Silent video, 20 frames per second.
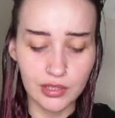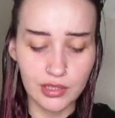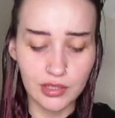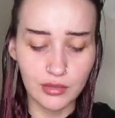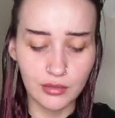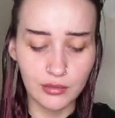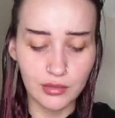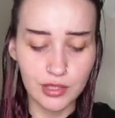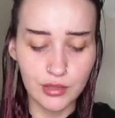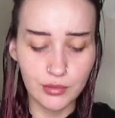
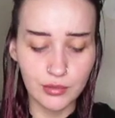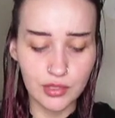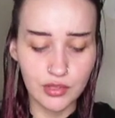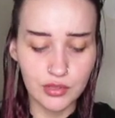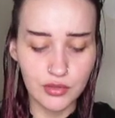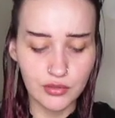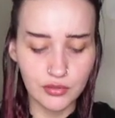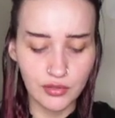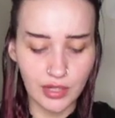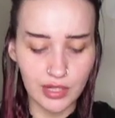to, which was
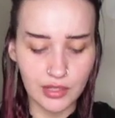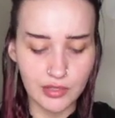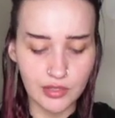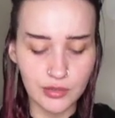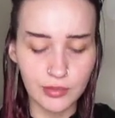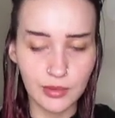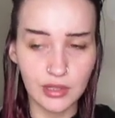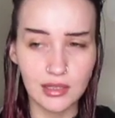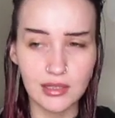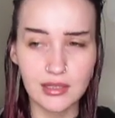strange
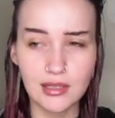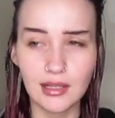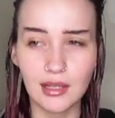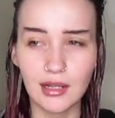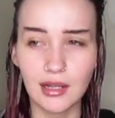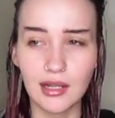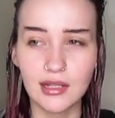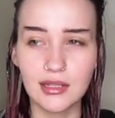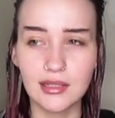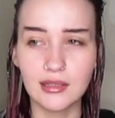because,
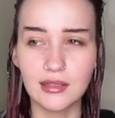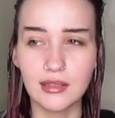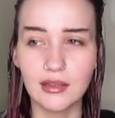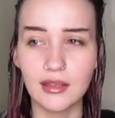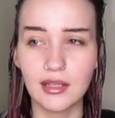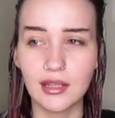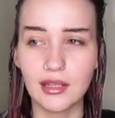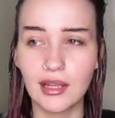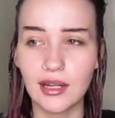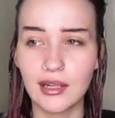like, I didn't
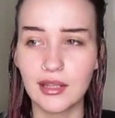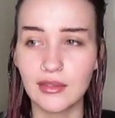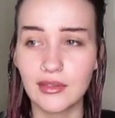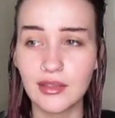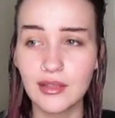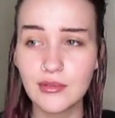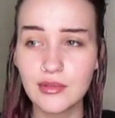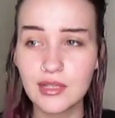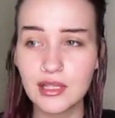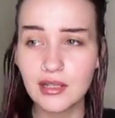think
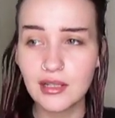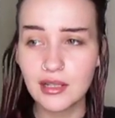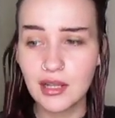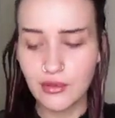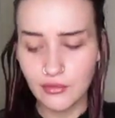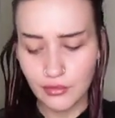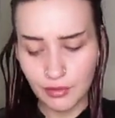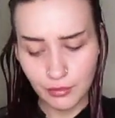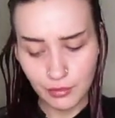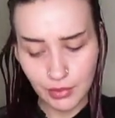anything was going to
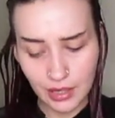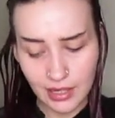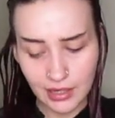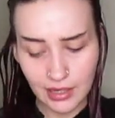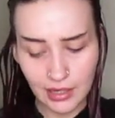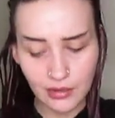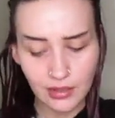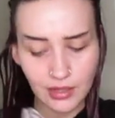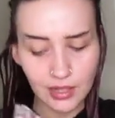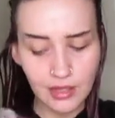cover black
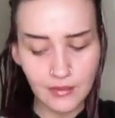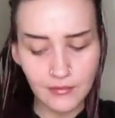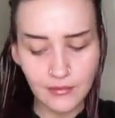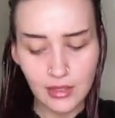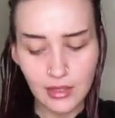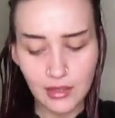hair dye.